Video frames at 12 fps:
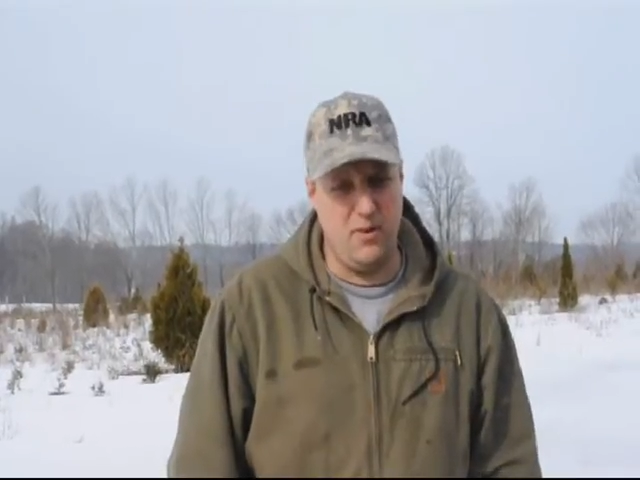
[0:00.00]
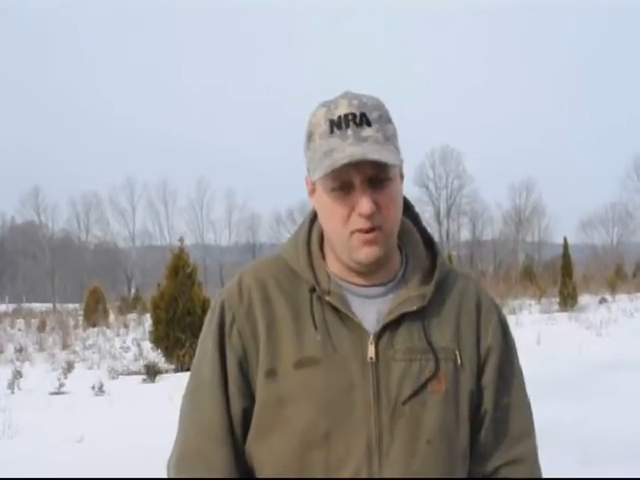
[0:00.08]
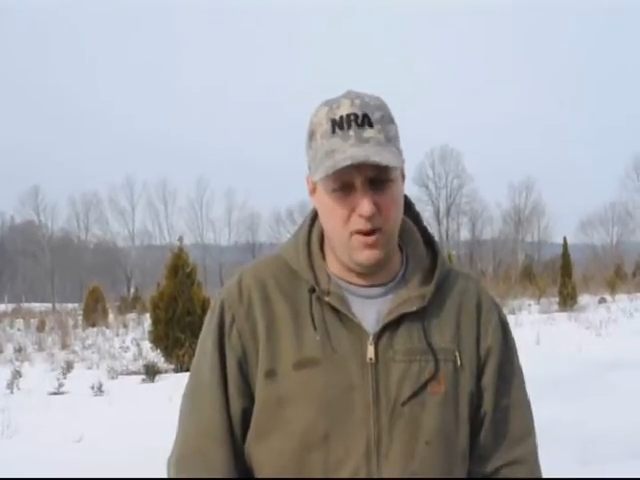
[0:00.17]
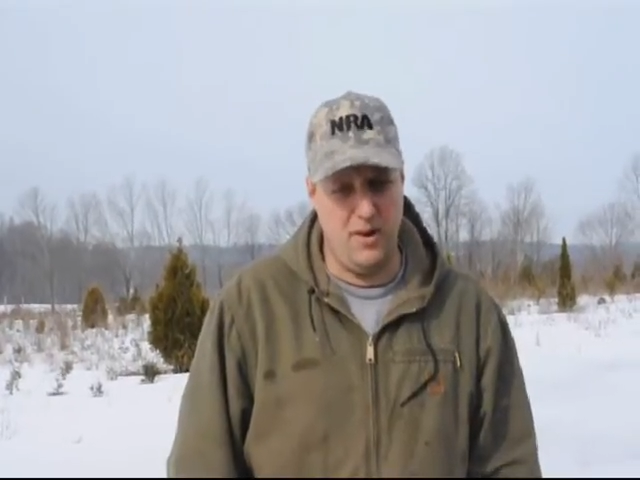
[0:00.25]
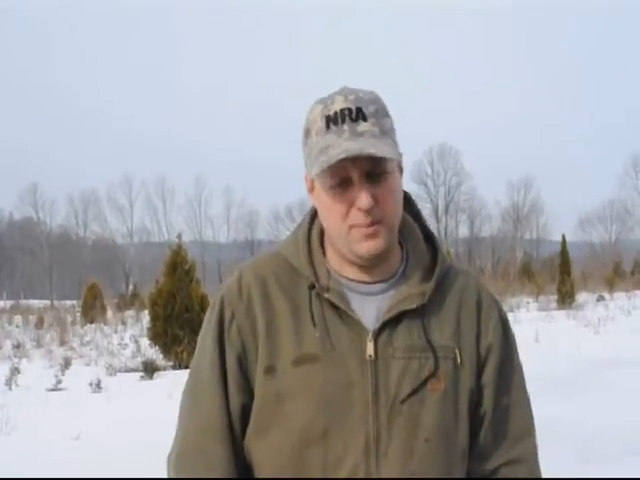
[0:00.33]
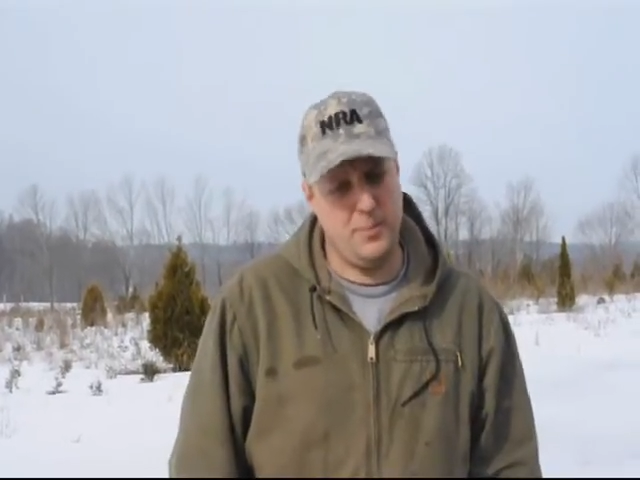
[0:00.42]

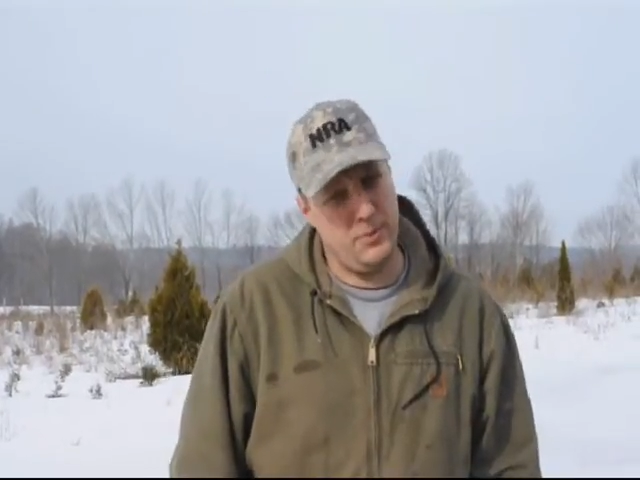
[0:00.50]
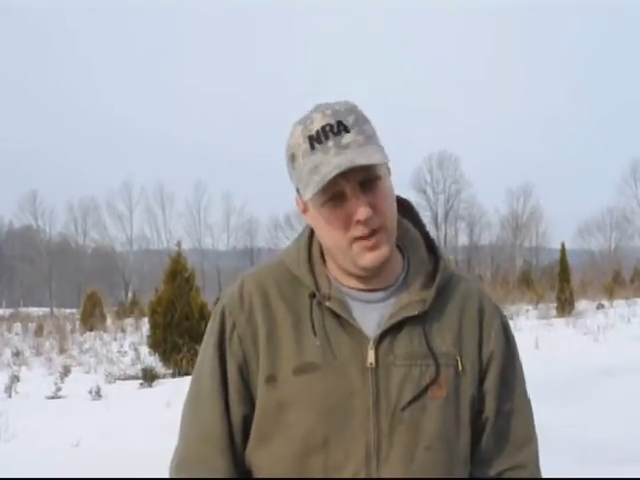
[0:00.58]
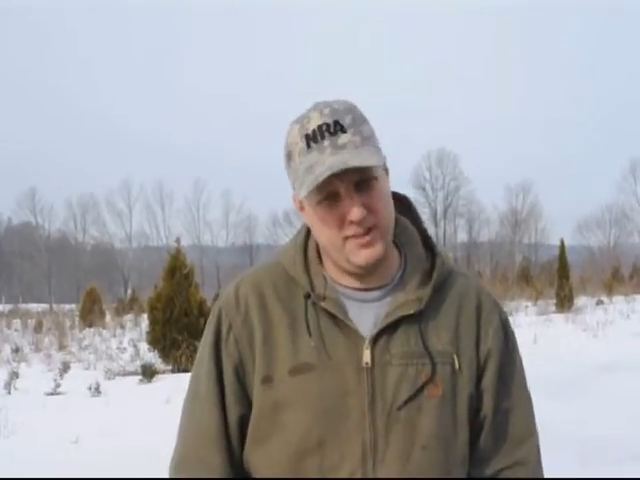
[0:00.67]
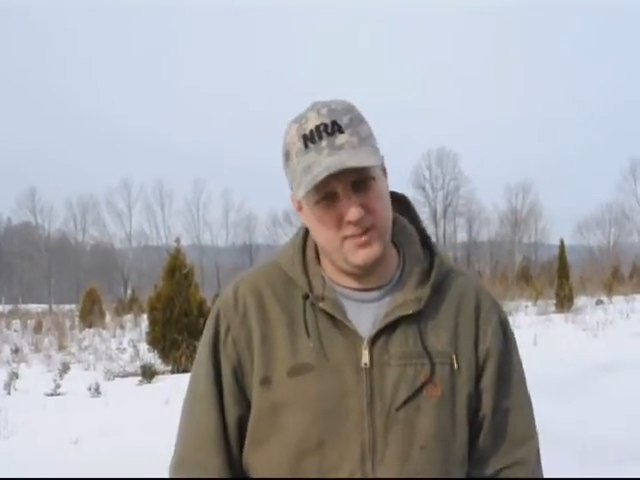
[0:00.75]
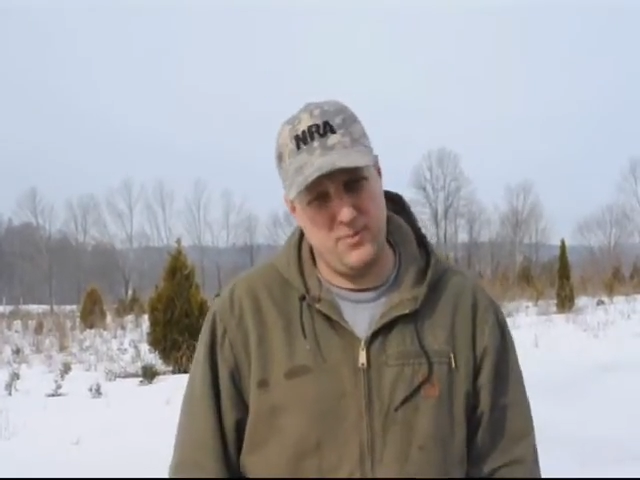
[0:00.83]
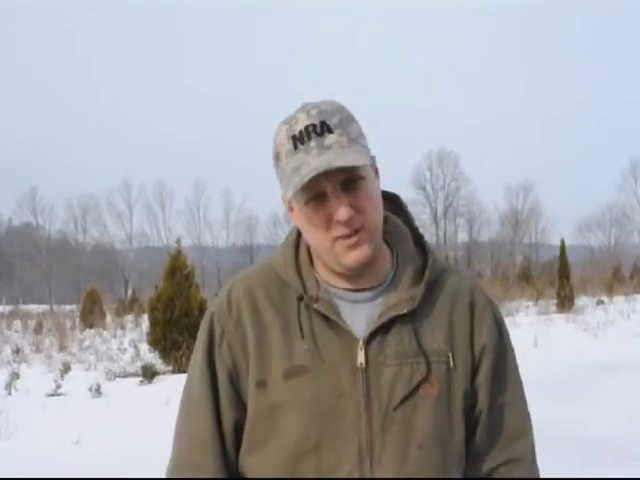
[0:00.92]
on the
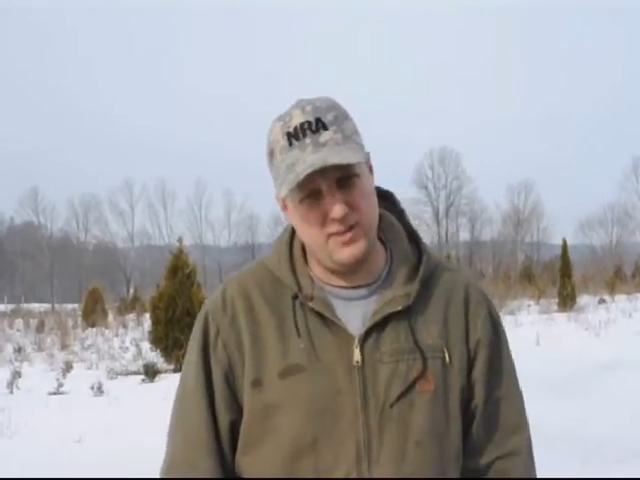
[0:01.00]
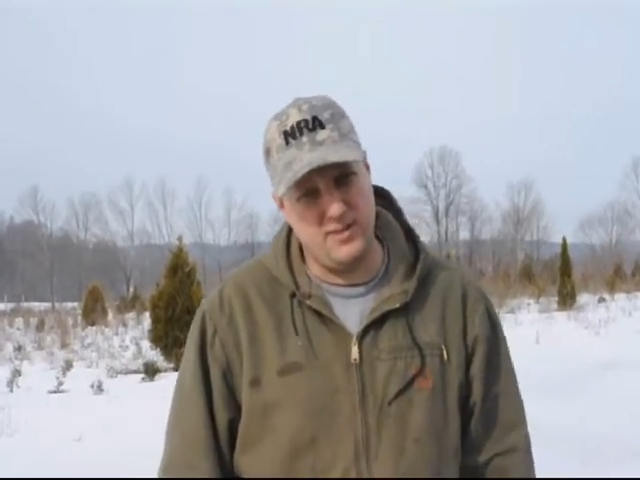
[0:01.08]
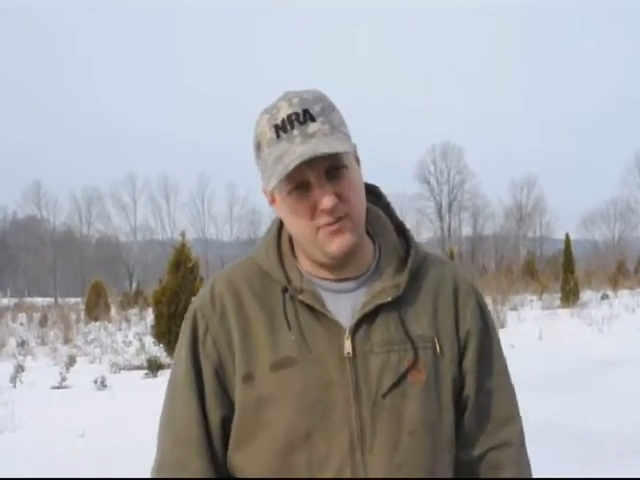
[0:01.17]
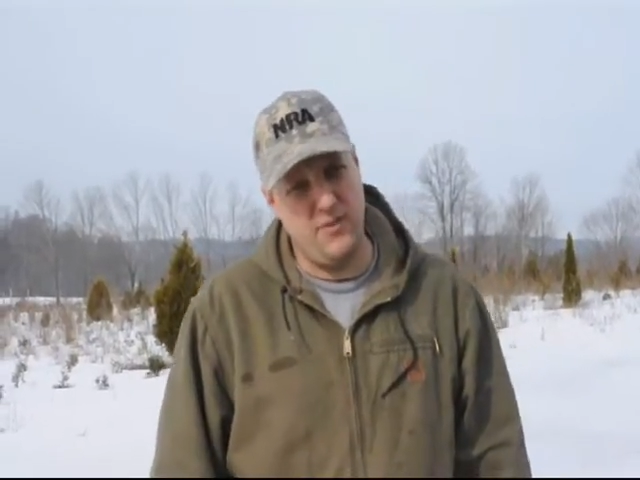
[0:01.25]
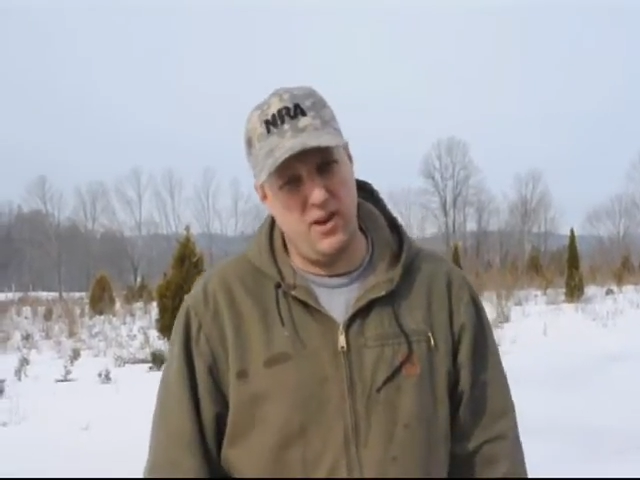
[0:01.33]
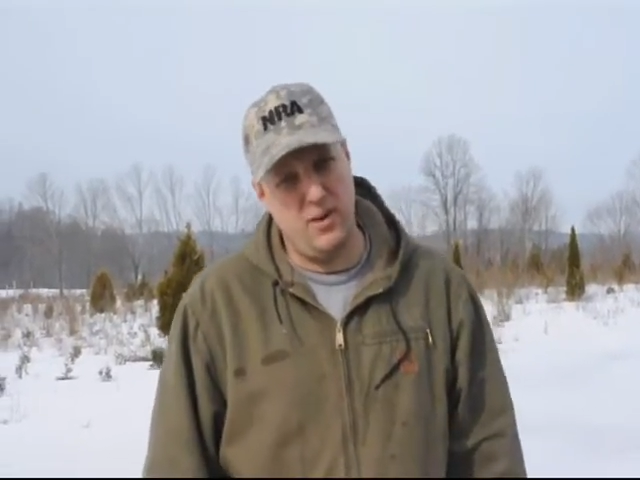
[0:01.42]
plants when it's
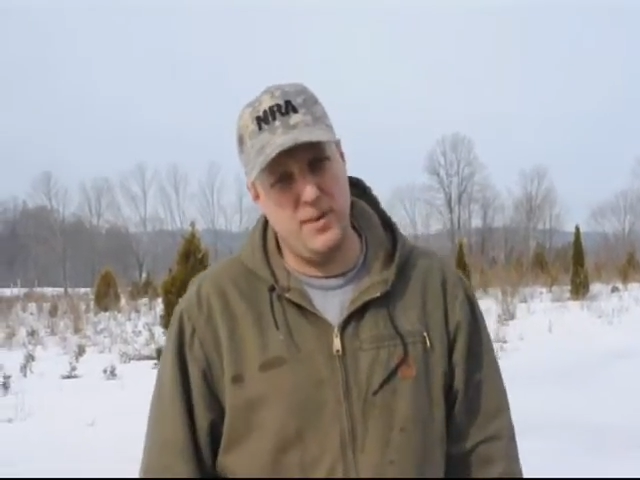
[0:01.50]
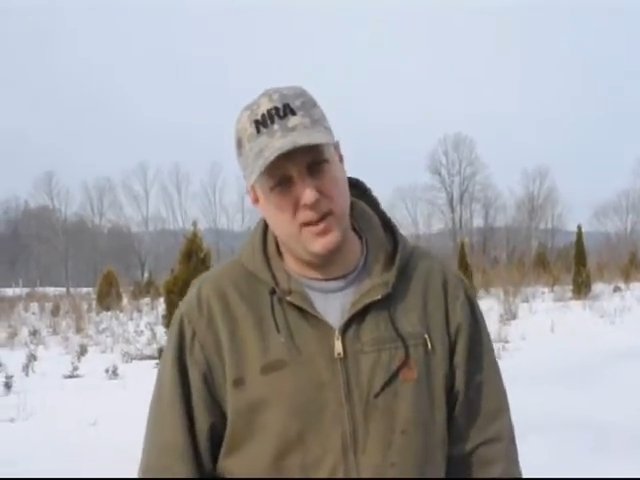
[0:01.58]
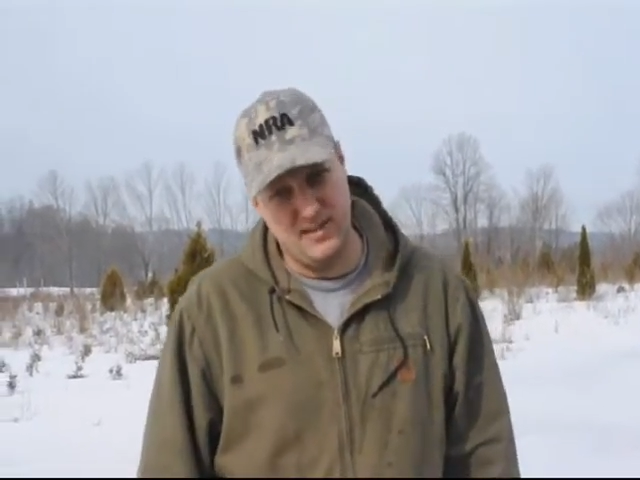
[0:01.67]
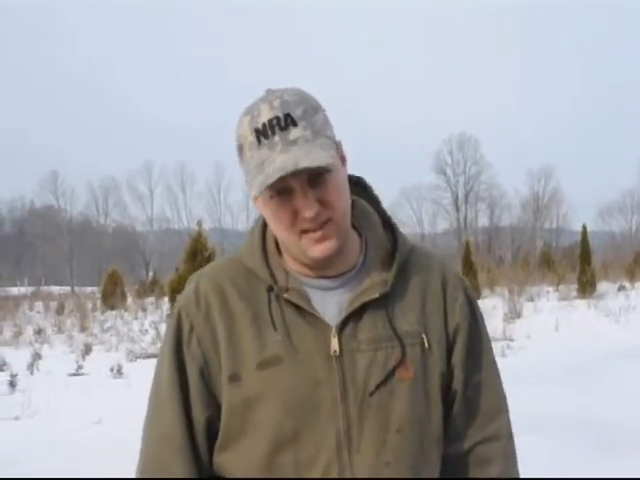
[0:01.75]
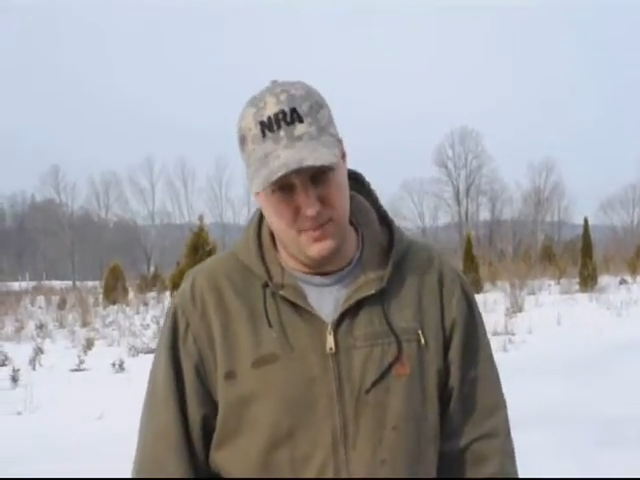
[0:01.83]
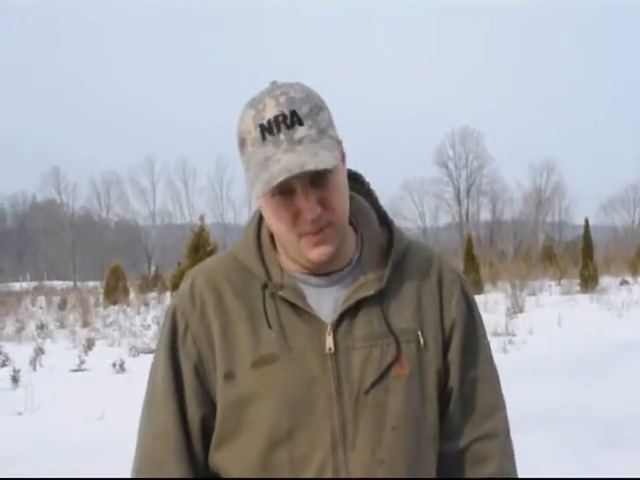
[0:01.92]

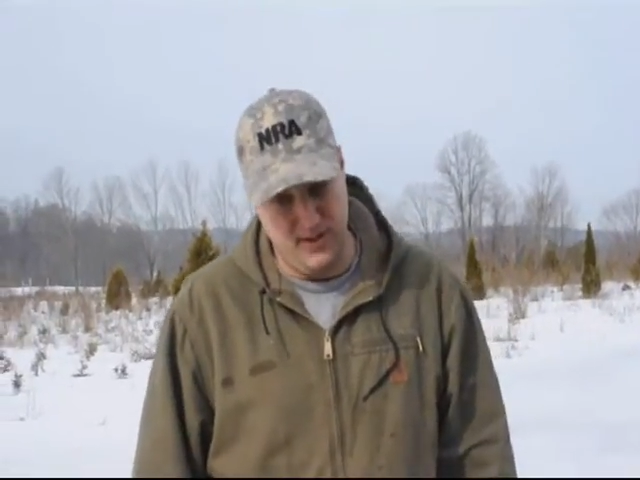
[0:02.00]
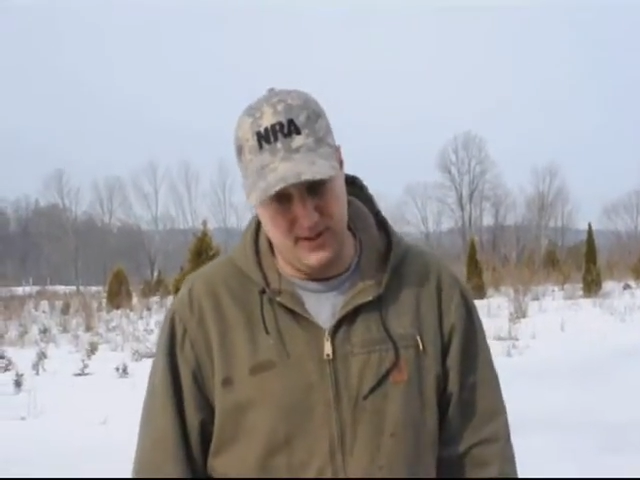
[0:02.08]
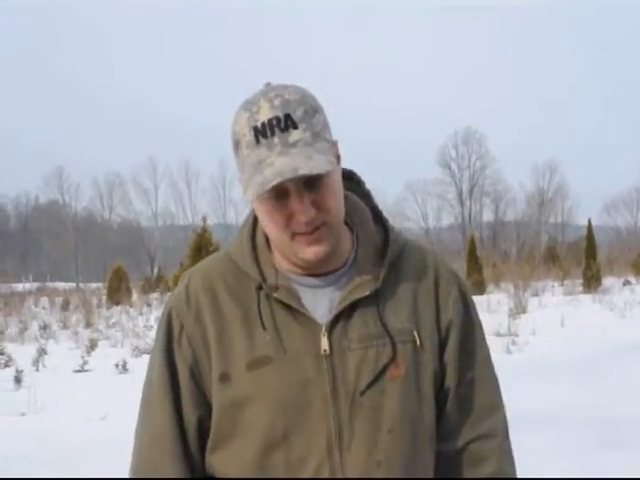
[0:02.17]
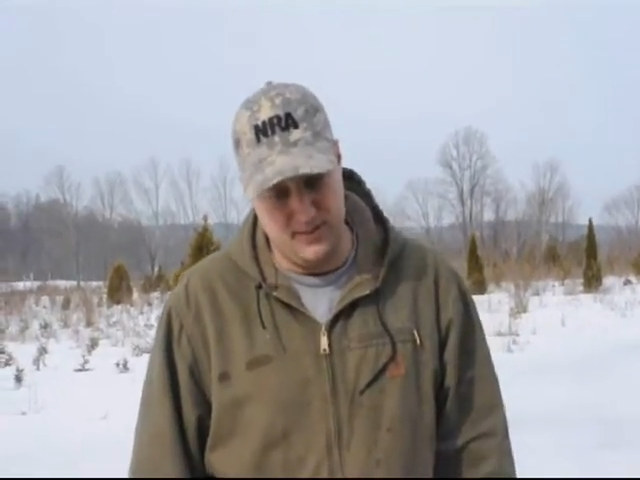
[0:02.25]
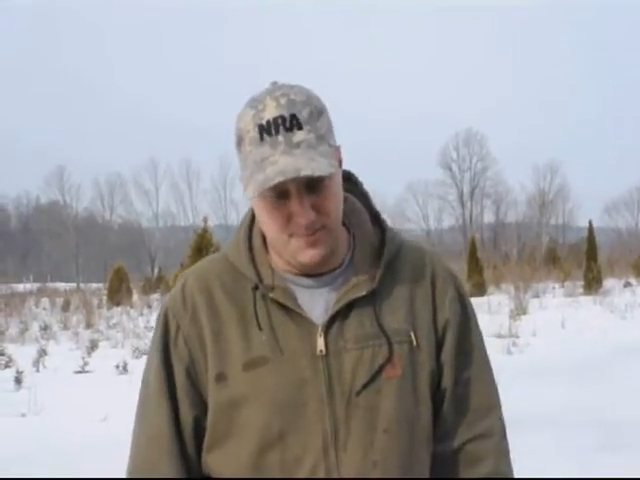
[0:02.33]
developing its bud.